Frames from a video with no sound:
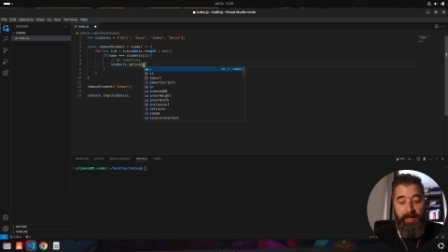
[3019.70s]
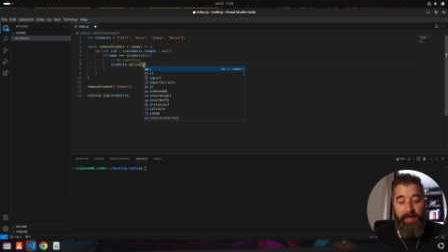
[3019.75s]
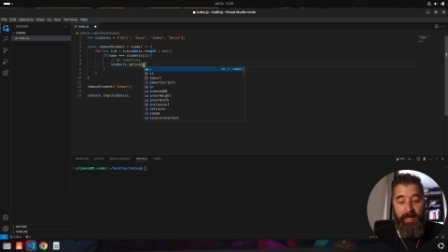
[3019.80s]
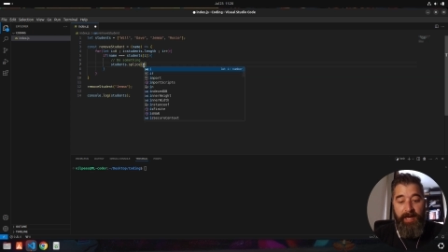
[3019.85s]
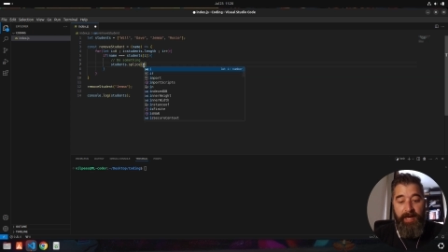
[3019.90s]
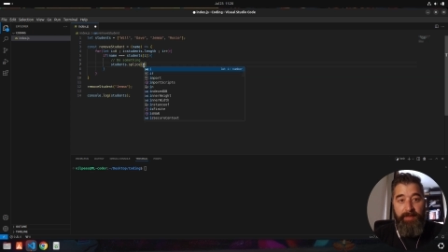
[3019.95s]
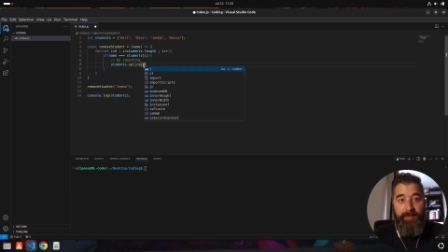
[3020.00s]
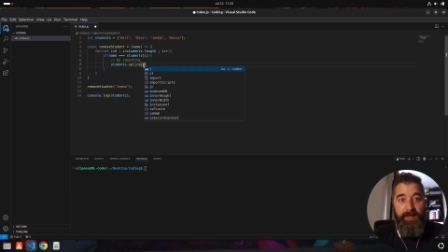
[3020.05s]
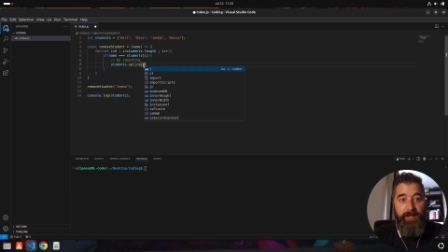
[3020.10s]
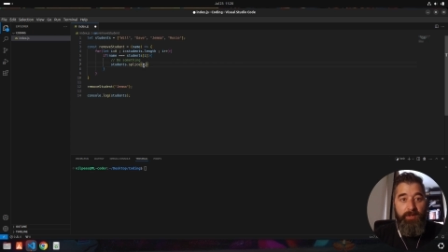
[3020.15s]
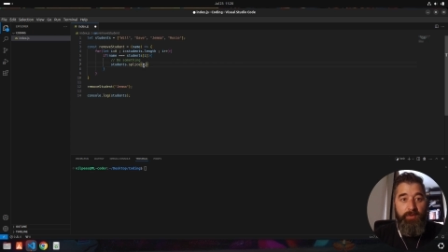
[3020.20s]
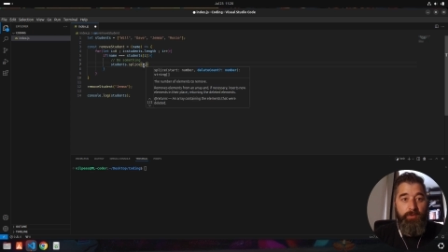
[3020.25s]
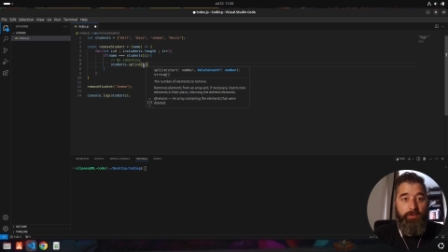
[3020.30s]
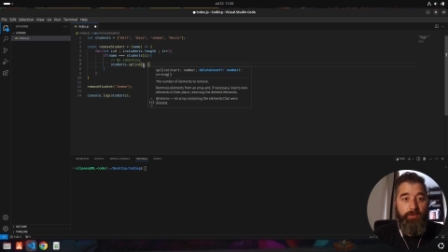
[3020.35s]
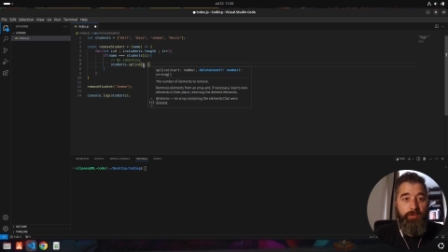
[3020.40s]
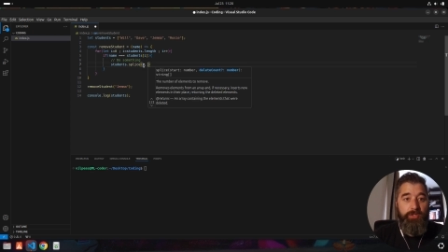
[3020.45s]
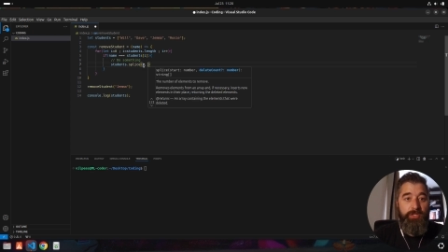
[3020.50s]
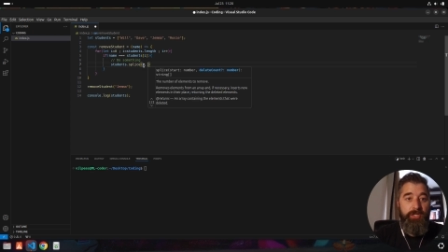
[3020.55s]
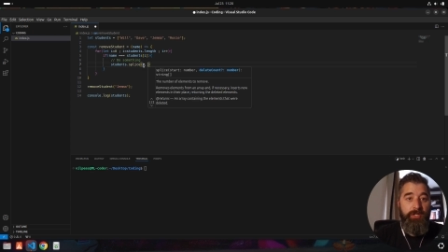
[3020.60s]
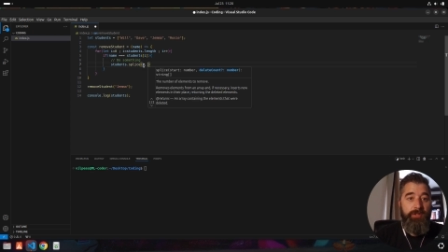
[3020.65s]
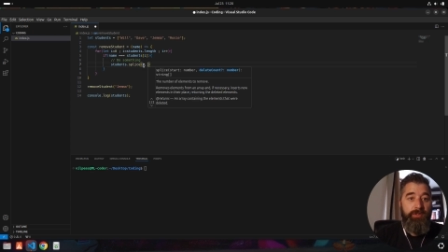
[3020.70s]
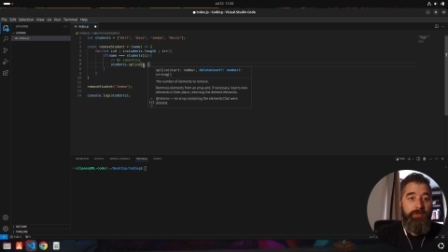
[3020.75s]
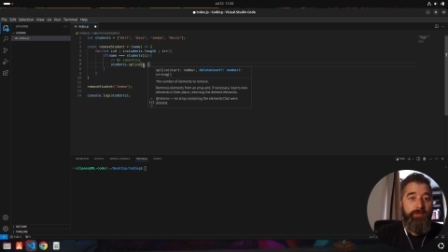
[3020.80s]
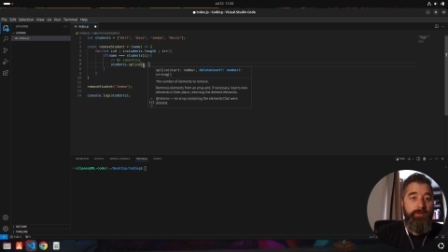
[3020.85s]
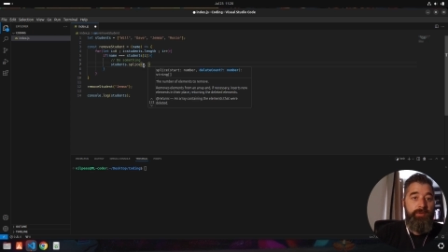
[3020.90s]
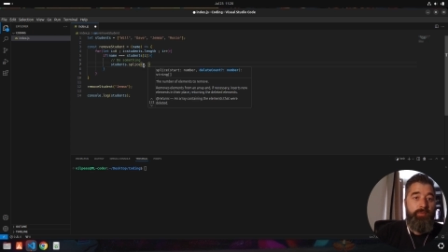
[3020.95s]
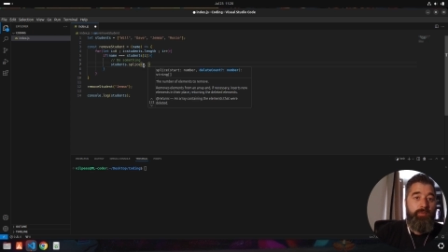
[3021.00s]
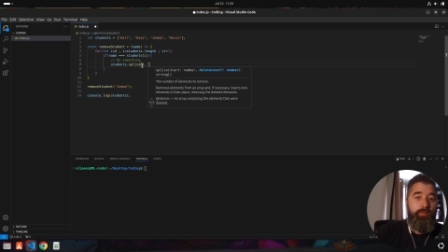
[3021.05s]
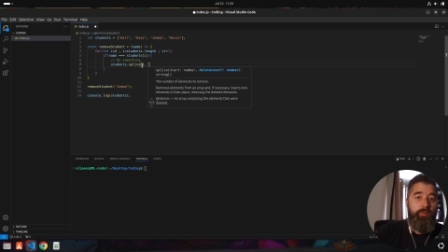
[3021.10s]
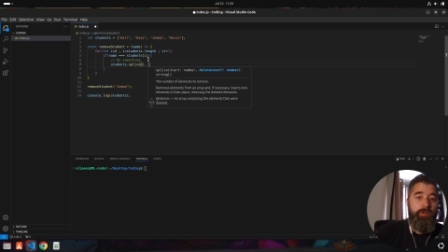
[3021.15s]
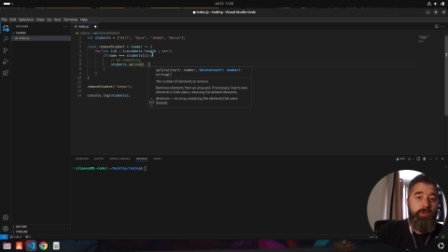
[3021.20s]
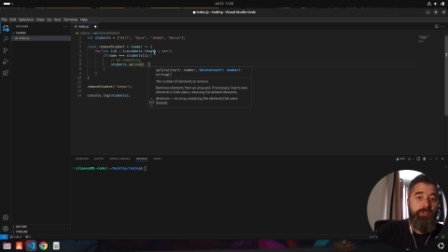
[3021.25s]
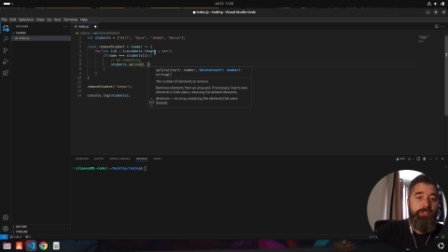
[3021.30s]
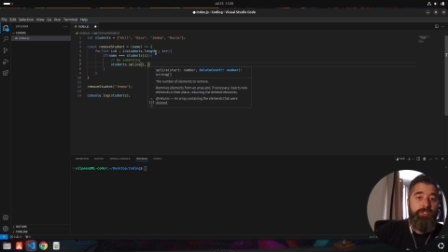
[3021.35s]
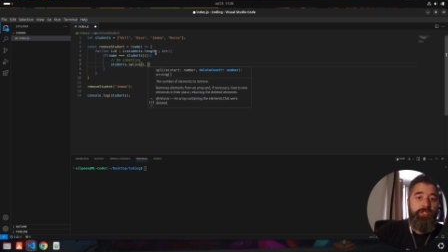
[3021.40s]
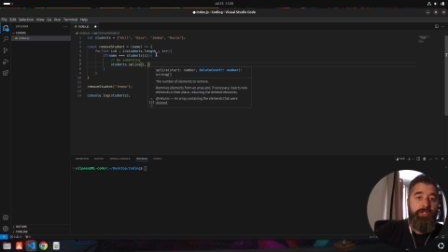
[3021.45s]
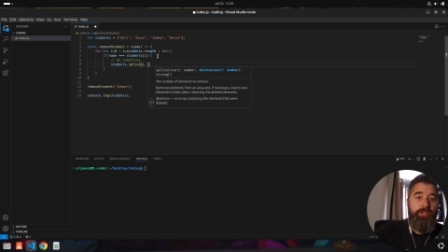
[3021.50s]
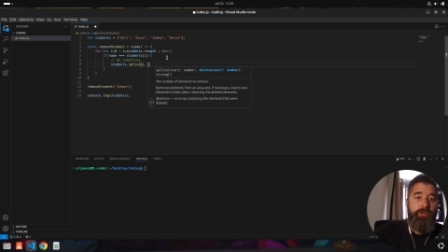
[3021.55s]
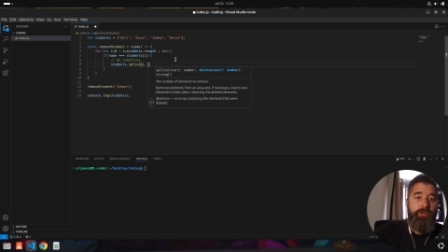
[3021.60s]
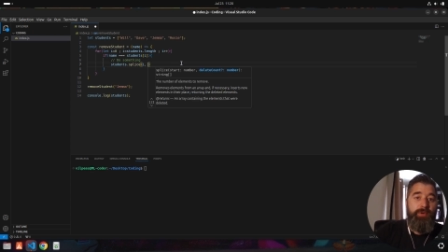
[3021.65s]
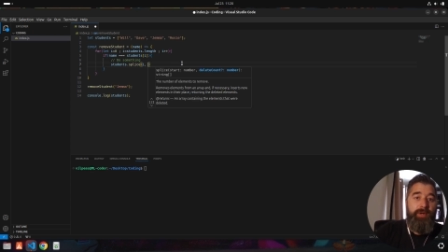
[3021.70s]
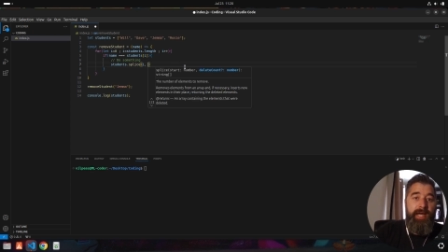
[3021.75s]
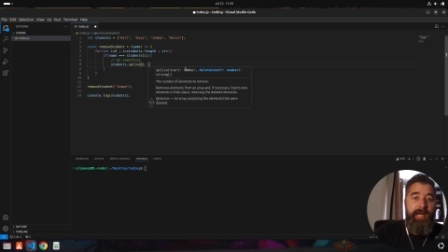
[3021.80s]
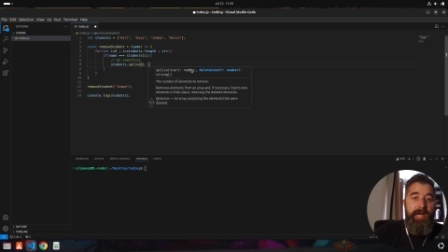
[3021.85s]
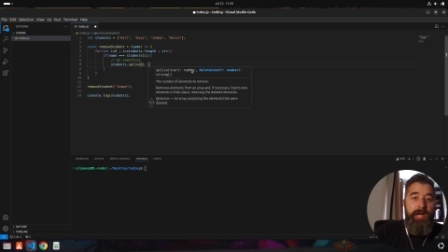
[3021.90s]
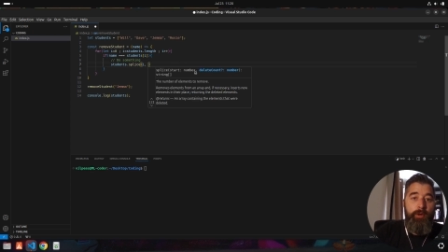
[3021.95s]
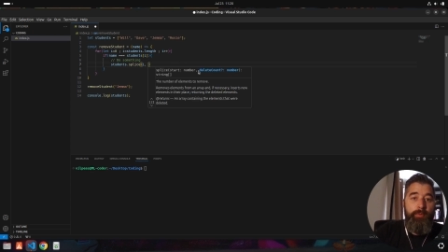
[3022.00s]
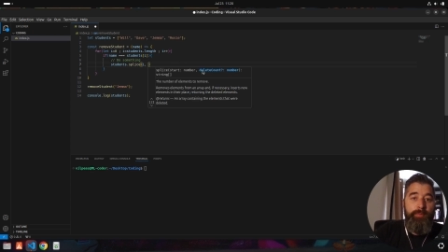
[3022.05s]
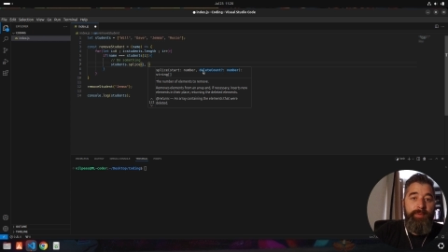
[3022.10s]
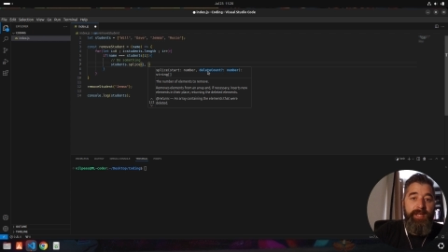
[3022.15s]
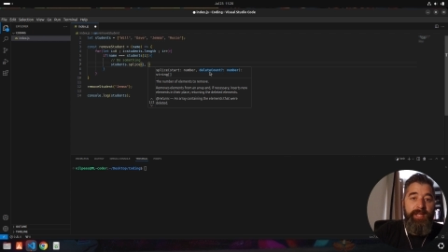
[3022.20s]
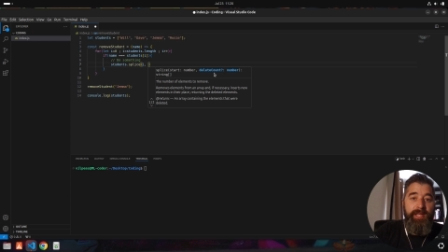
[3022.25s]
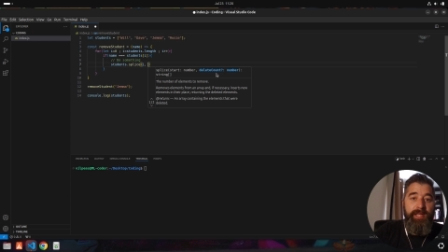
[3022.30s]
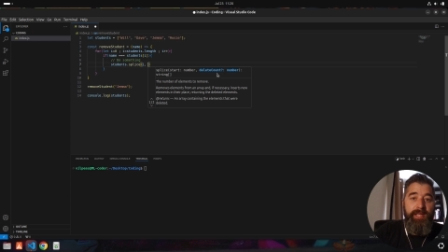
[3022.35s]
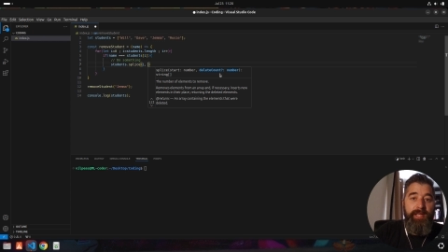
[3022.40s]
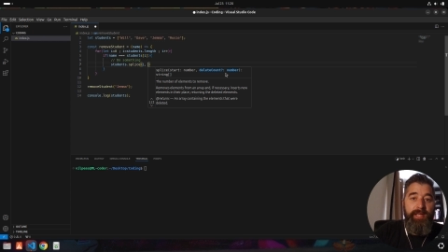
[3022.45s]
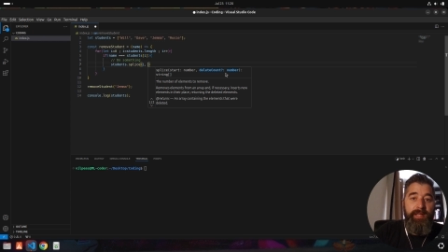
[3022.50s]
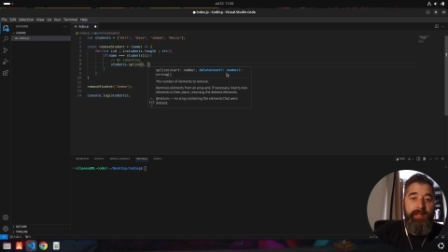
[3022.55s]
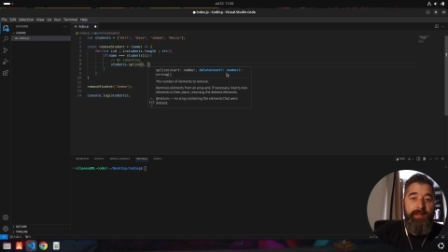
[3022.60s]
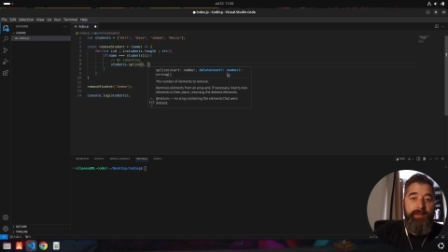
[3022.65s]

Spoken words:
and then it also wants to know how many